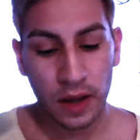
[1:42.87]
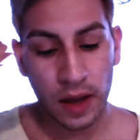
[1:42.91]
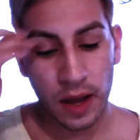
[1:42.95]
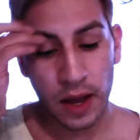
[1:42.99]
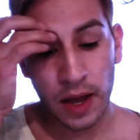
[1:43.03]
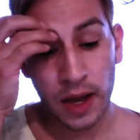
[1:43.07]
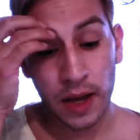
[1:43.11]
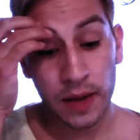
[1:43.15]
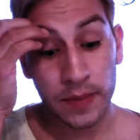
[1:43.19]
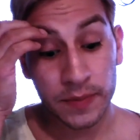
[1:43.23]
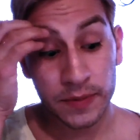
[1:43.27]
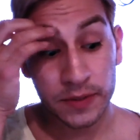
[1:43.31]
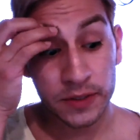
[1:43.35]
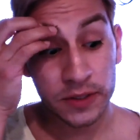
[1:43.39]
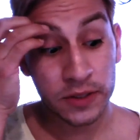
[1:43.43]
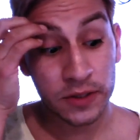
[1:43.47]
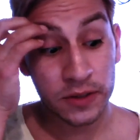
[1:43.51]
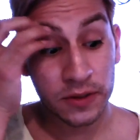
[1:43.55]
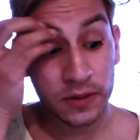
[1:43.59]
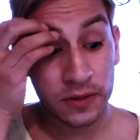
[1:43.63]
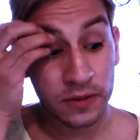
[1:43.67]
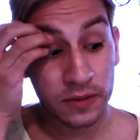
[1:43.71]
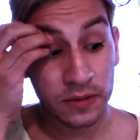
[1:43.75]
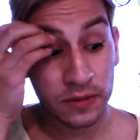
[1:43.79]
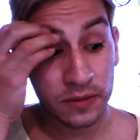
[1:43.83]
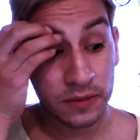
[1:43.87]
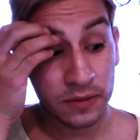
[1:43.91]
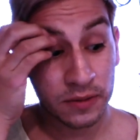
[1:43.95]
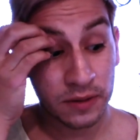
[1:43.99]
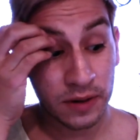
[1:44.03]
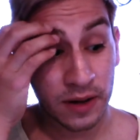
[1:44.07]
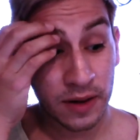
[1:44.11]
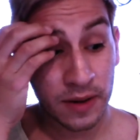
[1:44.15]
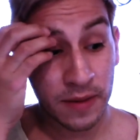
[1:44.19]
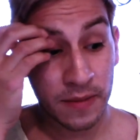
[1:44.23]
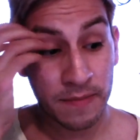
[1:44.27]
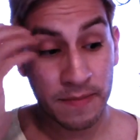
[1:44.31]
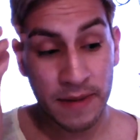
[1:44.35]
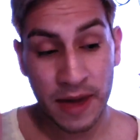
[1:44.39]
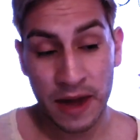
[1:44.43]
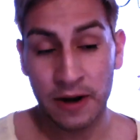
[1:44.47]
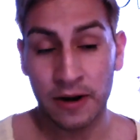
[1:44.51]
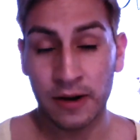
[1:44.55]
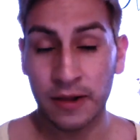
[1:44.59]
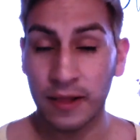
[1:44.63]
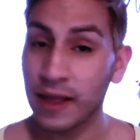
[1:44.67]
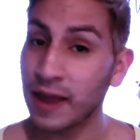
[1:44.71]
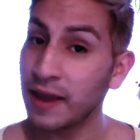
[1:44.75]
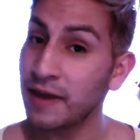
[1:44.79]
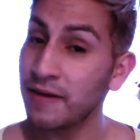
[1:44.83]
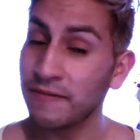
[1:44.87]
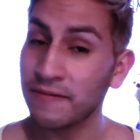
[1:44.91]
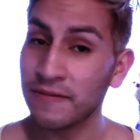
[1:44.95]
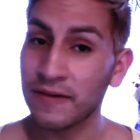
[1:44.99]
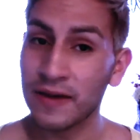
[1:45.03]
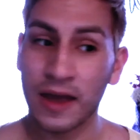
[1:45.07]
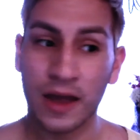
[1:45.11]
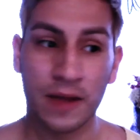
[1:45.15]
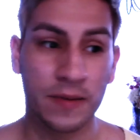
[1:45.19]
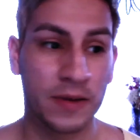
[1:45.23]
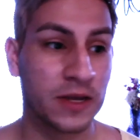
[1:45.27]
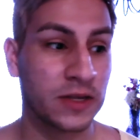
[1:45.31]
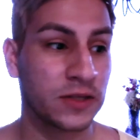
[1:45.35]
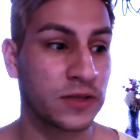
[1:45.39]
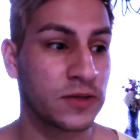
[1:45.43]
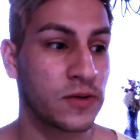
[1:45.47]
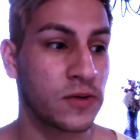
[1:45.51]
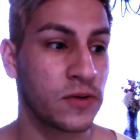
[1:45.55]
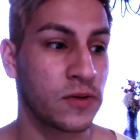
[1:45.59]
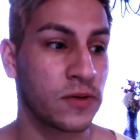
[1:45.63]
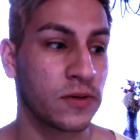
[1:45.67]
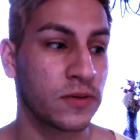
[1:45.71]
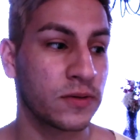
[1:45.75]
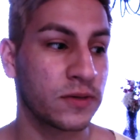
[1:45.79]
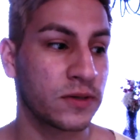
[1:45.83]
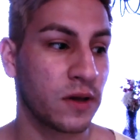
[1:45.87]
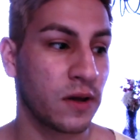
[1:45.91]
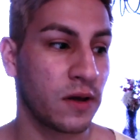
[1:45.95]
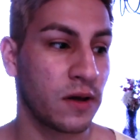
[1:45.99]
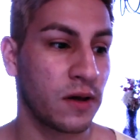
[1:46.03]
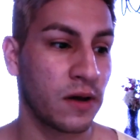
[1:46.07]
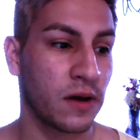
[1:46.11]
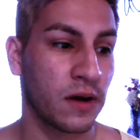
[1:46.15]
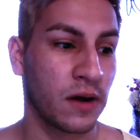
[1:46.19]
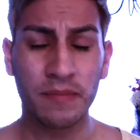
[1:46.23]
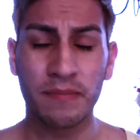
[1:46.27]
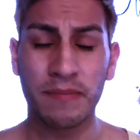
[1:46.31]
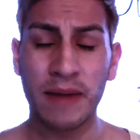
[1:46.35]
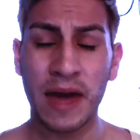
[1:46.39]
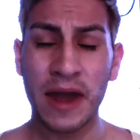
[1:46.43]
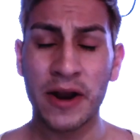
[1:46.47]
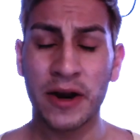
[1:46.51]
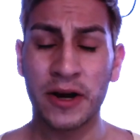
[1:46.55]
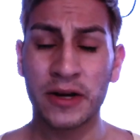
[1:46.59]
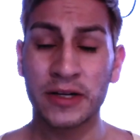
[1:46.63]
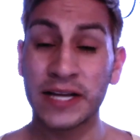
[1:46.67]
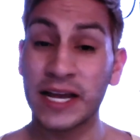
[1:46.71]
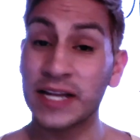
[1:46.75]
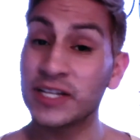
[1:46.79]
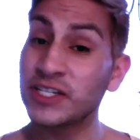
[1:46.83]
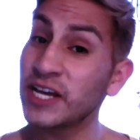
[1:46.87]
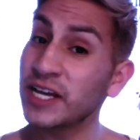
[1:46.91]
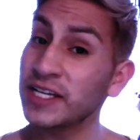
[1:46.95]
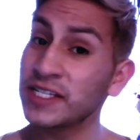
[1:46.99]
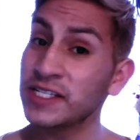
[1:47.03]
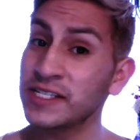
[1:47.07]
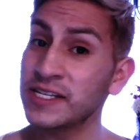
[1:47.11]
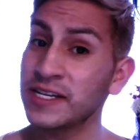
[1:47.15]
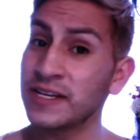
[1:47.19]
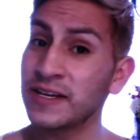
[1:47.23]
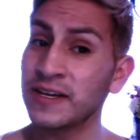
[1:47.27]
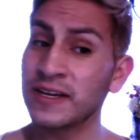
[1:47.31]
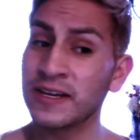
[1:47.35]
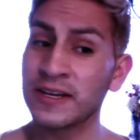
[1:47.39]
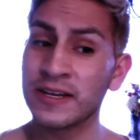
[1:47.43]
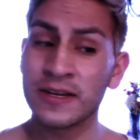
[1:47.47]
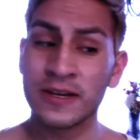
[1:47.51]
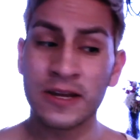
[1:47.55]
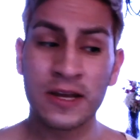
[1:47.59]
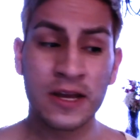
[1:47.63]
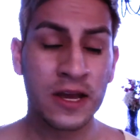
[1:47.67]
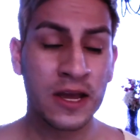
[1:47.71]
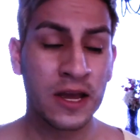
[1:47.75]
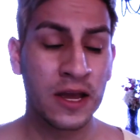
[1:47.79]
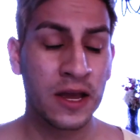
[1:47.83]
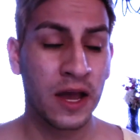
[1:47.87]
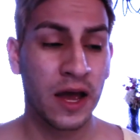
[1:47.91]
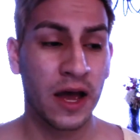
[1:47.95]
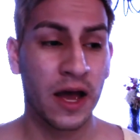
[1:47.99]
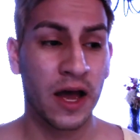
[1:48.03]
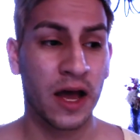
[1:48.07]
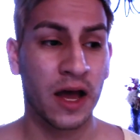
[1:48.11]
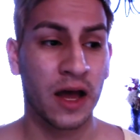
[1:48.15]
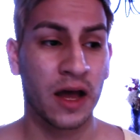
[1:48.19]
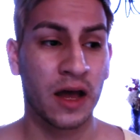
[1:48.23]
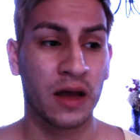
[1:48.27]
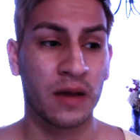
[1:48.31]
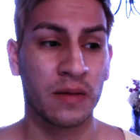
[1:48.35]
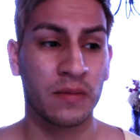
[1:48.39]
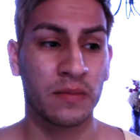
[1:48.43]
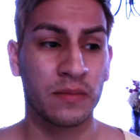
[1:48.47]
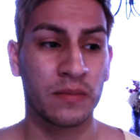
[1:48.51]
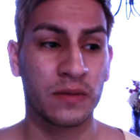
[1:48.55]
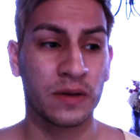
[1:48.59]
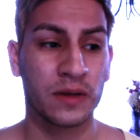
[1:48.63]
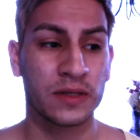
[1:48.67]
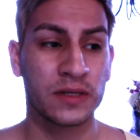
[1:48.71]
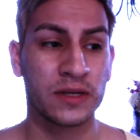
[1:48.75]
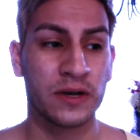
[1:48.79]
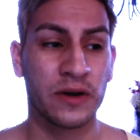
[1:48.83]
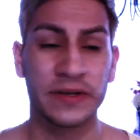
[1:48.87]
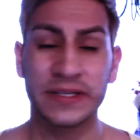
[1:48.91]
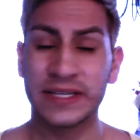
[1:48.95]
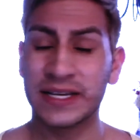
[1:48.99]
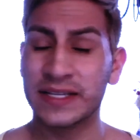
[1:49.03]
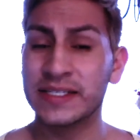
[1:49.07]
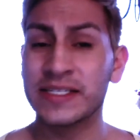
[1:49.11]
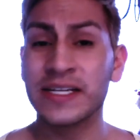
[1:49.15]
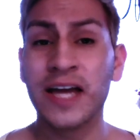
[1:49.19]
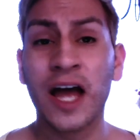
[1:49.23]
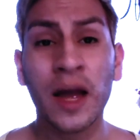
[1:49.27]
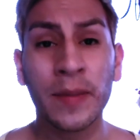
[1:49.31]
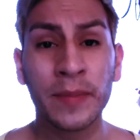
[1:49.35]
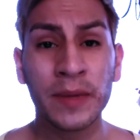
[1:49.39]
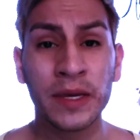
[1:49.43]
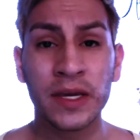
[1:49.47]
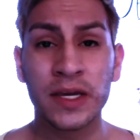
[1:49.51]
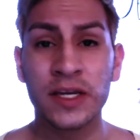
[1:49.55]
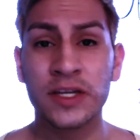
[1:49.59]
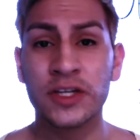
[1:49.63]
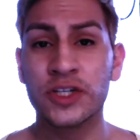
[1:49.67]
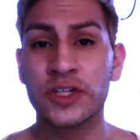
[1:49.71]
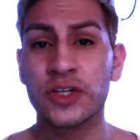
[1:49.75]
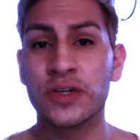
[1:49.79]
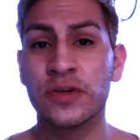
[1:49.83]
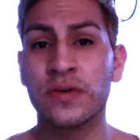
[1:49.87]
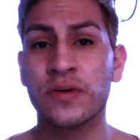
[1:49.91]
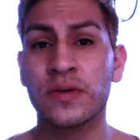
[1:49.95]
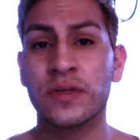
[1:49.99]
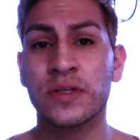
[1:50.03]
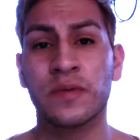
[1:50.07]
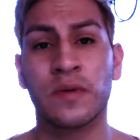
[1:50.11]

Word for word: um, to a better life, and his goals are better digestion, because um, he always has tummy issues.